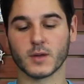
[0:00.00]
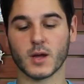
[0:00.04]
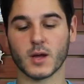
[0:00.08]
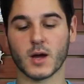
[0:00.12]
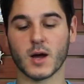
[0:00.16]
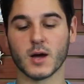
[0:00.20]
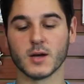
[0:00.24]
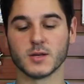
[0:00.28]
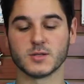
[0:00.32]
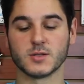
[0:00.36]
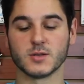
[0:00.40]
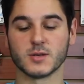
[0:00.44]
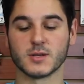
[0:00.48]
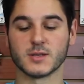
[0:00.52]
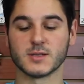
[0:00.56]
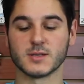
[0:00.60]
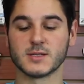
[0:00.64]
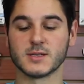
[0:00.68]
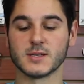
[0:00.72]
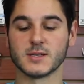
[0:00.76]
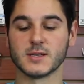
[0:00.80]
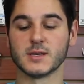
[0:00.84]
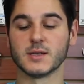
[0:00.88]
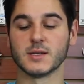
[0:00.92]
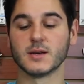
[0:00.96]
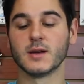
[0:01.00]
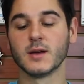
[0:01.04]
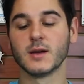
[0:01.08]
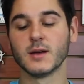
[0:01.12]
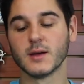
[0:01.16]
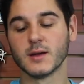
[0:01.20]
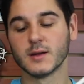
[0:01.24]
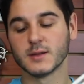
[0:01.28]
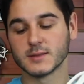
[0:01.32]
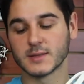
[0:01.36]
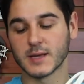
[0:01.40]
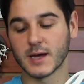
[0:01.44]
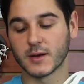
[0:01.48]
Uh, so you can see
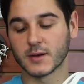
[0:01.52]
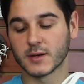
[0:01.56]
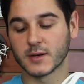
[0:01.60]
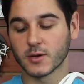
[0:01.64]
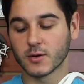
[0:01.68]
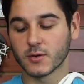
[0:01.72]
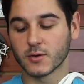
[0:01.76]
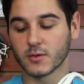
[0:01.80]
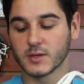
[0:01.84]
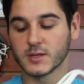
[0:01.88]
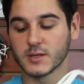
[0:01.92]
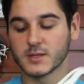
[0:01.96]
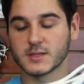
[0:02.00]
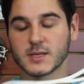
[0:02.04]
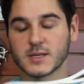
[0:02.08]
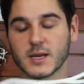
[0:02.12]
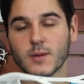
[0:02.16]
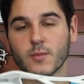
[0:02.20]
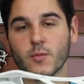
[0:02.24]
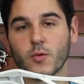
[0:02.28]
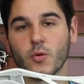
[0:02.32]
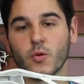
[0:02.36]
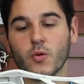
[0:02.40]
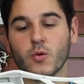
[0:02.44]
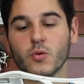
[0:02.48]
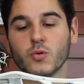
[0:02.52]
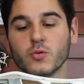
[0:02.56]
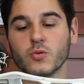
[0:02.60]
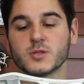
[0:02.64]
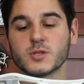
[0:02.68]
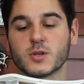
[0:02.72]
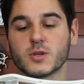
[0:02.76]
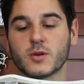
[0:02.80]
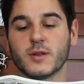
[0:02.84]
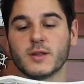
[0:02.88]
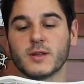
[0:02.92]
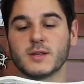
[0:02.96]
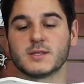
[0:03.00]
down here, these sable
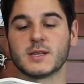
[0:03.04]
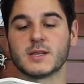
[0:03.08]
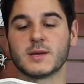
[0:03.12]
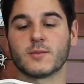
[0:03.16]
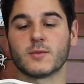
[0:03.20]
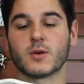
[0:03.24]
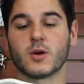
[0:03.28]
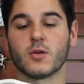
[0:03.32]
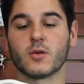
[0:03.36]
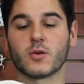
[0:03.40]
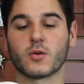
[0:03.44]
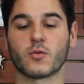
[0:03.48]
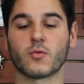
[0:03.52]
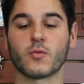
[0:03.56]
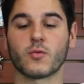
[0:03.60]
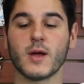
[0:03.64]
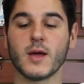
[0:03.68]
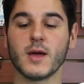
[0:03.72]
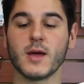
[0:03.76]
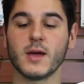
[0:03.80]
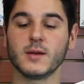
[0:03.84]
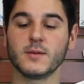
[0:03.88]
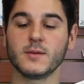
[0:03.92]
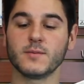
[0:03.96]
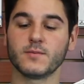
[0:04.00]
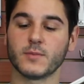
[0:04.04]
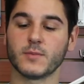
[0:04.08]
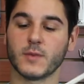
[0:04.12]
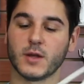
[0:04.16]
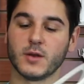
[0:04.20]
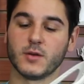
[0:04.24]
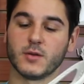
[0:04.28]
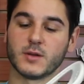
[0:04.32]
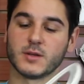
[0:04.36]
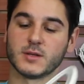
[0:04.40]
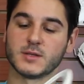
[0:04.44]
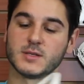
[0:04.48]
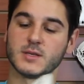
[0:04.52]
holes are that same color gray,
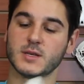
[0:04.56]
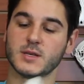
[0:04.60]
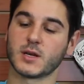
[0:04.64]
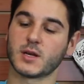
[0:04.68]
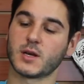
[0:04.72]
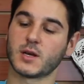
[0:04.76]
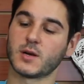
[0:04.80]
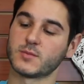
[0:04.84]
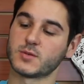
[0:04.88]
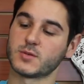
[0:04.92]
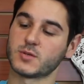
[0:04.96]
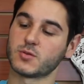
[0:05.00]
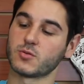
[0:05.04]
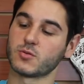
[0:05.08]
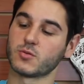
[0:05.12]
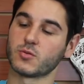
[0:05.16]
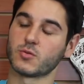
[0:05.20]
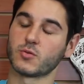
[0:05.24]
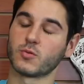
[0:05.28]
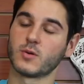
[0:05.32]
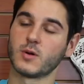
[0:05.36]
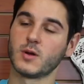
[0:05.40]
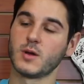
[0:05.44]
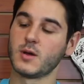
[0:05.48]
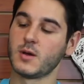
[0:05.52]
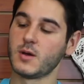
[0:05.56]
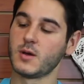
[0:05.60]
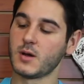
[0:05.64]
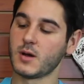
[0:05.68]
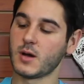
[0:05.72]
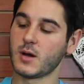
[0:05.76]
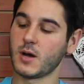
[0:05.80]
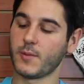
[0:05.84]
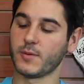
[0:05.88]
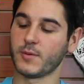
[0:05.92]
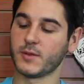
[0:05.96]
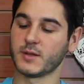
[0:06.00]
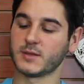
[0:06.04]
and you can see it comes through
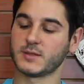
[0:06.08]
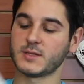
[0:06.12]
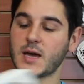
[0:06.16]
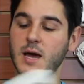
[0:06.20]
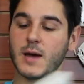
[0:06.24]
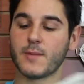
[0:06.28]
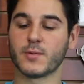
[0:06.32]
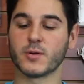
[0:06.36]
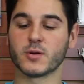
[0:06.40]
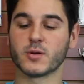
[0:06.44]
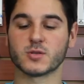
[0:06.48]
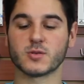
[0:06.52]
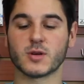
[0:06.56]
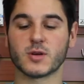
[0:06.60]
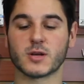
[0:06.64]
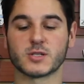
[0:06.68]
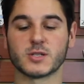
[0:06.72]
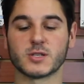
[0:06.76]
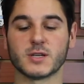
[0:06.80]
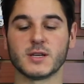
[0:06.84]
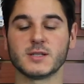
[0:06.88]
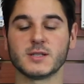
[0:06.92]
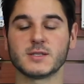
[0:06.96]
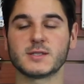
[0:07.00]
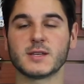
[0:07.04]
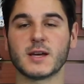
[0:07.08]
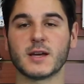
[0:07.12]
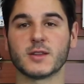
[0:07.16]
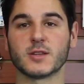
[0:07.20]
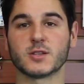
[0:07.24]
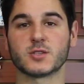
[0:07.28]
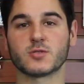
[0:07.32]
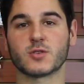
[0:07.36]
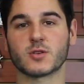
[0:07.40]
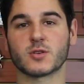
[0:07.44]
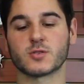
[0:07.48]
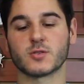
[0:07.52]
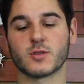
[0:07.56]
up at the top here. So actually inside the
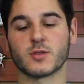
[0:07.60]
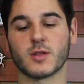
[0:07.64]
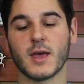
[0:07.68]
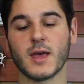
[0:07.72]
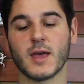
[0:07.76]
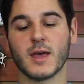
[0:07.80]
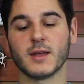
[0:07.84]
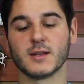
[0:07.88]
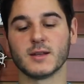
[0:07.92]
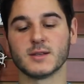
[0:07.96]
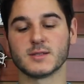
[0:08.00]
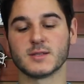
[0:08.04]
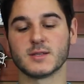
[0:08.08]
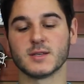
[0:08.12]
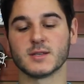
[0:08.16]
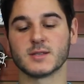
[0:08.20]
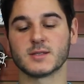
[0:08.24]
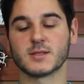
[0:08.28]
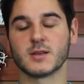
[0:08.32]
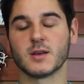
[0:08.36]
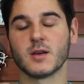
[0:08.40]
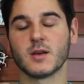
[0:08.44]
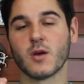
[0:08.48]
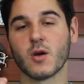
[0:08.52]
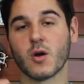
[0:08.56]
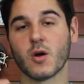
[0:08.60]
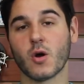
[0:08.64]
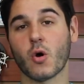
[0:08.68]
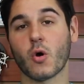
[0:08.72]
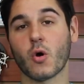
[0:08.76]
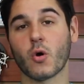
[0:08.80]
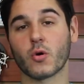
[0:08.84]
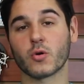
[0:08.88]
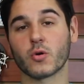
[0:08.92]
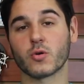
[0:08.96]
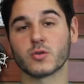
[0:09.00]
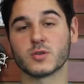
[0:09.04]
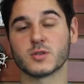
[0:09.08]
structure of the head is this
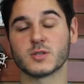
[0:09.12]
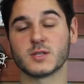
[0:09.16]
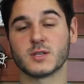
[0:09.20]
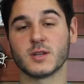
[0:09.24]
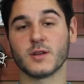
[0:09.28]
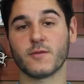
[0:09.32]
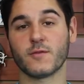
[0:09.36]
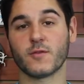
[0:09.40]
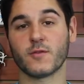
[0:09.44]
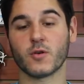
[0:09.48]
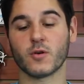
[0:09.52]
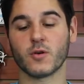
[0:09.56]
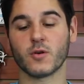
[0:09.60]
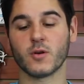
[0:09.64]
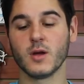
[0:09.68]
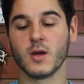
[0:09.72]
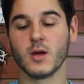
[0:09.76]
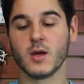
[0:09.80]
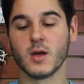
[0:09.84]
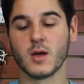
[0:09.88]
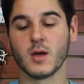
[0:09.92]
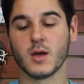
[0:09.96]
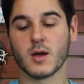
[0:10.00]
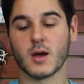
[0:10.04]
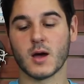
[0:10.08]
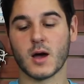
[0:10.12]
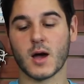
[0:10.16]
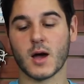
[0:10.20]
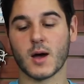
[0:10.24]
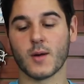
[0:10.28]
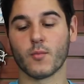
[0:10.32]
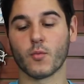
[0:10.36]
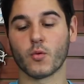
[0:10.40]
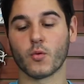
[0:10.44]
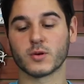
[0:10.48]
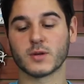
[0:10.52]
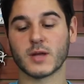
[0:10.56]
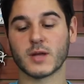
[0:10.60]
harder, stiffer,
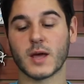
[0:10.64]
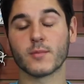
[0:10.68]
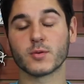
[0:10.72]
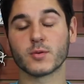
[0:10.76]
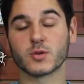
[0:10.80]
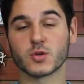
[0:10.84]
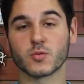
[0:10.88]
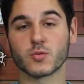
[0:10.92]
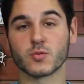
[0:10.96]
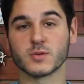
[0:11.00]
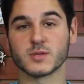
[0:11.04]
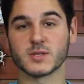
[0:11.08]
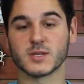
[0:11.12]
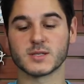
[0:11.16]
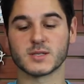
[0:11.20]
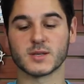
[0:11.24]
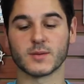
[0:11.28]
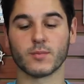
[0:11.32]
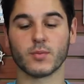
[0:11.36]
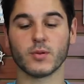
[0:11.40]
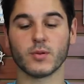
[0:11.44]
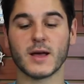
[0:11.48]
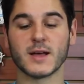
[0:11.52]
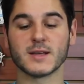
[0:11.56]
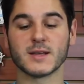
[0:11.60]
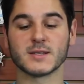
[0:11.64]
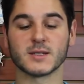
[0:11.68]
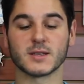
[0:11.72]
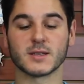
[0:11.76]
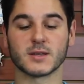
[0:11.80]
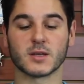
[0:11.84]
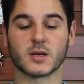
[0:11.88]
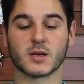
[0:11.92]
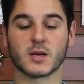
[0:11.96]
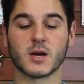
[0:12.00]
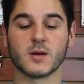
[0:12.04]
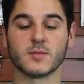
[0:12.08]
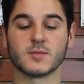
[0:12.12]
uh, more temperature resistant plastic
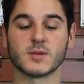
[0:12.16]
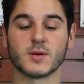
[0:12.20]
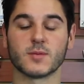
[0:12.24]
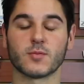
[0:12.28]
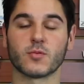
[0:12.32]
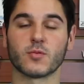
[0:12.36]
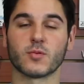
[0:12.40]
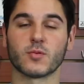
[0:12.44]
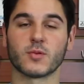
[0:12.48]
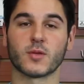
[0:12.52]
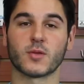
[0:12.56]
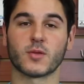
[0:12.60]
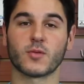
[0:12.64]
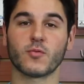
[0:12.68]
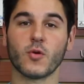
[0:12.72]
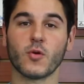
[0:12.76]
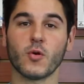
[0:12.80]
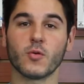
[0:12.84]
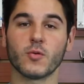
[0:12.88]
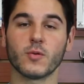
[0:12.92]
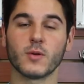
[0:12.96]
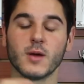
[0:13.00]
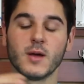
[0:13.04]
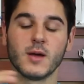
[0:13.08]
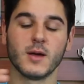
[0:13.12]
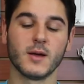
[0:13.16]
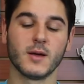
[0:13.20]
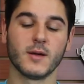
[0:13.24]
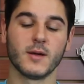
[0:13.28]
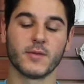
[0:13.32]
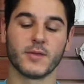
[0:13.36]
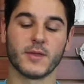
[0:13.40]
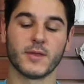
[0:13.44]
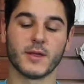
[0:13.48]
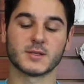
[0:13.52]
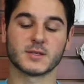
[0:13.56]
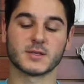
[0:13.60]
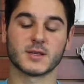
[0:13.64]
that comes up through the throat
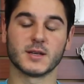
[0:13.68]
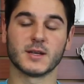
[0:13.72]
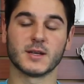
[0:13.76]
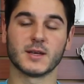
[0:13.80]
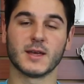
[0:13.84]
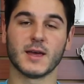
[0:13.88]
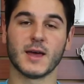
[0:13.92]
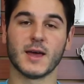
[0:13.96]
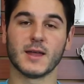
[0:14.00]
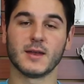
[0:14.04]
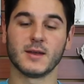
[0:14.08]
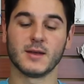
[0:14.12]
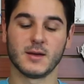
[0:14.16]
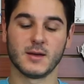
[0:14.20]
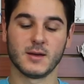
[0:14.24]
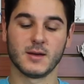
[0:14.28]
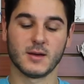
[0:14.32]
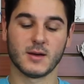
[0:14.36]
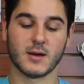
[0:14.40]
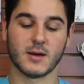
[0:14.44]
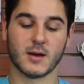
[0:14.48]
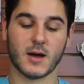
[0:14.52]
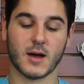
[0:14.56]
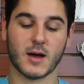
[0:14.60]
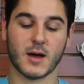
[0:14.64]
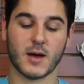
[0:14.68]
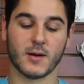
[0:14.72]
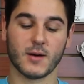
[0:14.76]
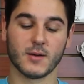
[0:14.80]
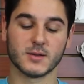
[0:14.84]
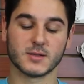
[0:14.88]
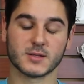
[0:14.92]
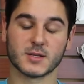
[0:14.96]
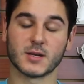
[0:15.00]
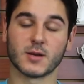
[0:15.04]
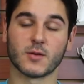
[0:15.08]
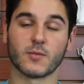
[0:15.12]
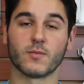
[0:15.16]
that's gonna get uh,
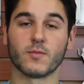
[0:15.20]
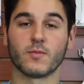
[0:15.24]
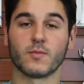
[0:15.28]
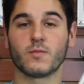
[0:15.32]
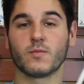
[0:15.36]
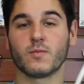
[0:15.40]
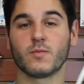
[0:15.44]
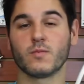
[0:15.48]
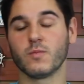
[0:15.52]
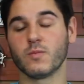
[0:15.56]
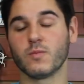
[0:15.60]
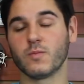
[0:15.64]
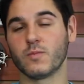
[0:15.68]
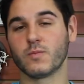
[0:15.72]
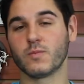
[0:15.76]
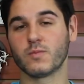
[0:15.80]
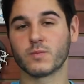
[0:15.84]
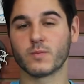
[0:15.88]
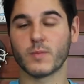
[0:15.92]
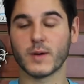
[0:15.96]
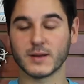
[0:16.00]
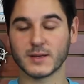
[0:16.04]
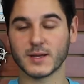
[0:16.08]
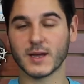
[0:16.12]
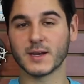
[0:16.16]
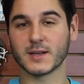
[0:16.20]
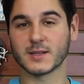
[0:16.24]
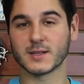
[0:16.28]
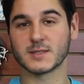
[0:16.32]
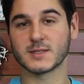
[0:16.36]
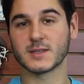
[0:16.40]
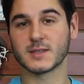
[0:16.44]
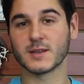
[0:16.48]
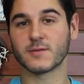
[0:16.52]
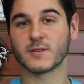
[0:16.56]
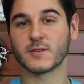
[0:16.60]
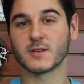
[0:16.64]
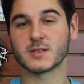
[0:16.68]
it's gonna maintain its
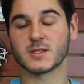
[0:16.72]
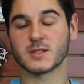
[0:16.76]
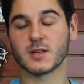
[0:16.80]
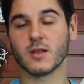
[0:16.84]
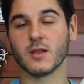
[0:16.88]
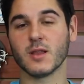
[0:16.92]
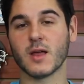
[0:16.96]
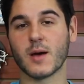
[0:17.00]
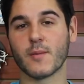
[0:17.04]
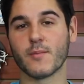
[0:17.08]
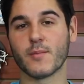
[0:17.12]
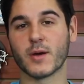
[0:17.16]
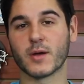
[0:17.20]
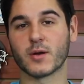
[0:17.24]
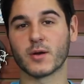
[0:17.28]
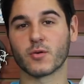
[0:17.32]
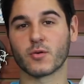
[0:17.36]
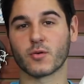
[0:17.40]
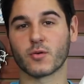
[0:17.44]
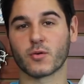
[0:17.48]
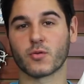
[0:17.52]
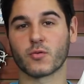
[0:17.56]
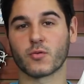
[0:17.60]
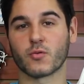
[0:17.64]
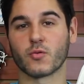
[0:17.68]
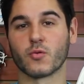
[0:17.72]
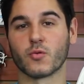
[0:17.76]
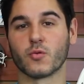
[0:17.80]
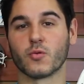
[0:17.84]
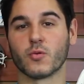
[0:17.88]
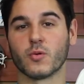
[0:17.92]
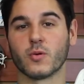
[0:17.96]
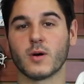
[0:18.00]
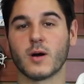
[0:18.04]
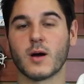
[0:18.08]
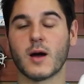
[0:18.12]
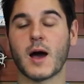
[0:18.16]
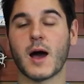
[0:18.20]
stiffness a lot better
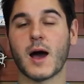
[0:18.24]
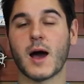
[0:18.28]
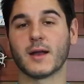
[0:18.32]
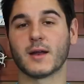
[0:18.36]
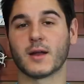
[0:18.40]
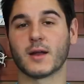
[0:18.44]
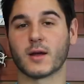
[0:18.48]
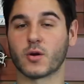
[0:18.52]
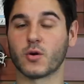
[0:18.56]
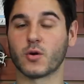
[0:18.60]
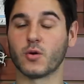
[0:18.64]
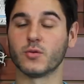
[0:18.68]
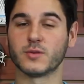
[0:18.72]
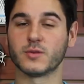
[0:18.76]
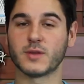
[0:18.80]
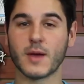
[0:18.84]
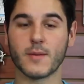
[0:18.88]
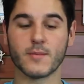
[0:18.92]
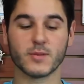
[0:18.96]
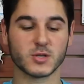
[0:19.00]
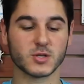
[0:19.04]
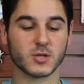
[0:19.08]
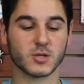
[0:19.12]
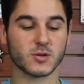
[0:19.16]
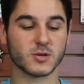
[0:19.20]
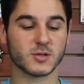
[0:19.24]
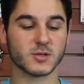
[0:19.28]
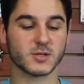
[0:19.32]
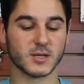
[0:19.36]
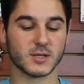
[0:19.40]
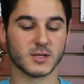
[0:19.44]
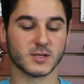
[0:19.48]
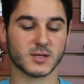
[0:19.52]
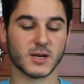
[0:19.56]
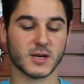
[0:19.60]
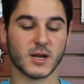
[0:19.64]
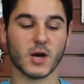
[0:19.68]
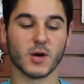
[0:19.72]
through hot and cold temperatures. And
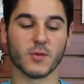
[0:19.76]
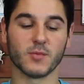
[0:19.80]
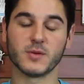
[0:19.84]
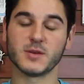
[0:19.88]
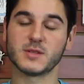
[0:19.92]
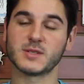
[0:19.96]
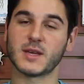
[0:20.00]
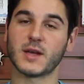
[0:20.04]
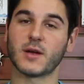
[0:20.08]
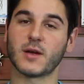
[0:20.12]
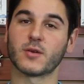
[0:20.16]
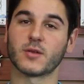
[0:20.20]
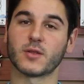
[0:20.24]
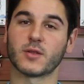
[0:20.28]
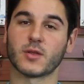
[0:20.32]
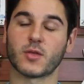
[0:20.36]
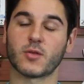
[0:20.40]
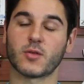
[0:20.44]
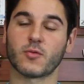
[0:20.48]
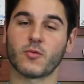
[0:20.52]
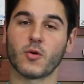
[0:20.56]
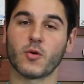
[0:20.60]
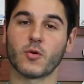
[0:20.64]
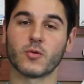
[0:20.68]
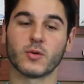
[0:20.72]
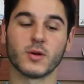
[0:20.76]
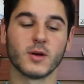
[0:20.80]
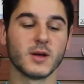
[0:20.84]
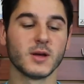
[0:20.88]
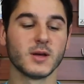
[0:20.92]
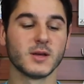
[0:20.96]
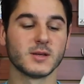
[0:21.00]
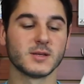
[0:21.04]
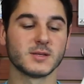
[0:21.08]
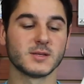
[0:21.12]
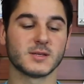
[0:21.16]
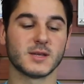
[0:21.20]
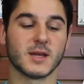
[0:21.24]
it's gonna help this area of the throat
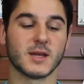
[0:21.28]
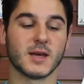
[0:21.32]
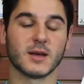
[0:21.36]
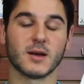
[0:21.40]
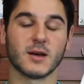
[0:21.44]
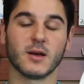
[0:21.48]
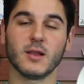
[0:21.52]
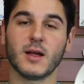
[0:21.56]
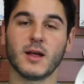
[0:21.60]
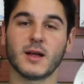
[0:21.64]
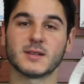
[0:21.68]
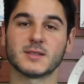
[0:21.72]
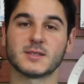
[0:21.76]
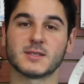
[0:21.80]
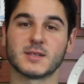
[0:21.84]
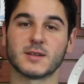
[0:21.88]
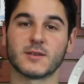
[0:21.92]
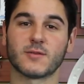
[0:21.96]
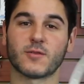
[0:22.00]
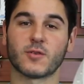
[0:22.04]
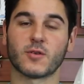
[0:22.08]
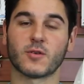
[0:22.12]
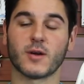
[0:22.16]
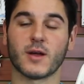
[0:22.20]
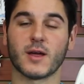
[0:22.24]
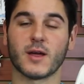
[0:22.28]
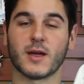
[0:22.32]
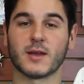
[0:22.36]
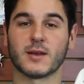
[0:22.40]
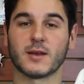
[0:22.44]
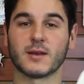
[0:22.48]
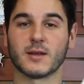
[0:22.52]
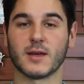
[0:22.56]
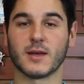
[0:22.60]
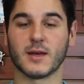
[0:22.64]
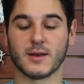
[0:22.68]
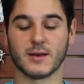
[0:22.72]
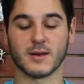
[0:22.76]
stay a lot stiffer
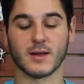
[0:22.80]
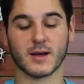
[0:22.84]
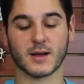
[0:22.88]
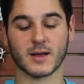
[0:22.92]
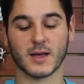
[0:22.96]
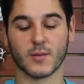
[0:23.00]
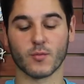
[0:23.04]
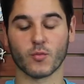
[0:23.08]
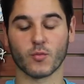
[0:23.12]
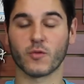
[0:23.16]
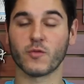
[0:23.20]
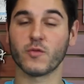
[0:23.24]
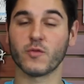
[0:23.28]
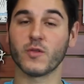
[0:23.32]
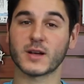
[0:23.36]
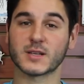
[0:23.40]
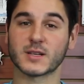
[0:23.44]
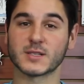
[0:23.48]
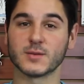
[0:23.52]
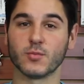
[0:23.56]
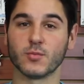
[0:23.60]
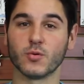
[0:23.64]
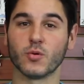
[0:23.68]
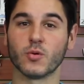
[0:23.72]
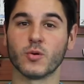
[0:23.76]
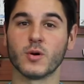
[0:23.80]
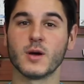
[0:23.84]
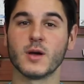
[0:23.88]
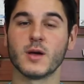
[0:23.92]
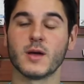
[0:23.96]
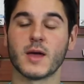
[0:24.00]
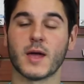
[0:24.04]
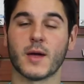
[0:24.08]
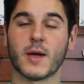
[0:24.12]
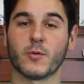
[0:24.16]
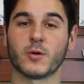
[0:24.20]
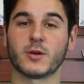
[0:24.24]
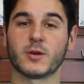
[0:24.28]
and, and not get more flexible
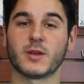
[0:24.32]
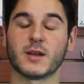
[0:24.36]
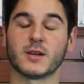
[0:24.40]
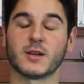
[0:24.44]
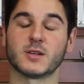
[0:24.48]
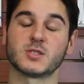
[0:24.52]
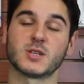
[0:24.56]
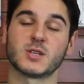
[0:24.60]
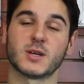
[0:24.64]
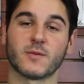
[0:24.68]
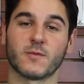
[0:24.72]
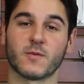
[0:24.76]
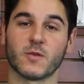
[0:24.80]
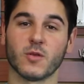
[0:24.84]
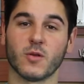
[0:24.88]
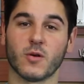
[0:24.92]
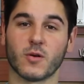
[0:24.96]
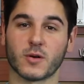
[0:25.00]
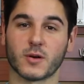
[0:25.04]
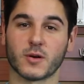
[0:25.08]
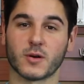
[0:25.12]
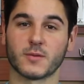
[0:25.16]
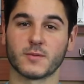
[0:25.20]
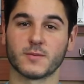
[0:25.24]
and retain its shape for longer.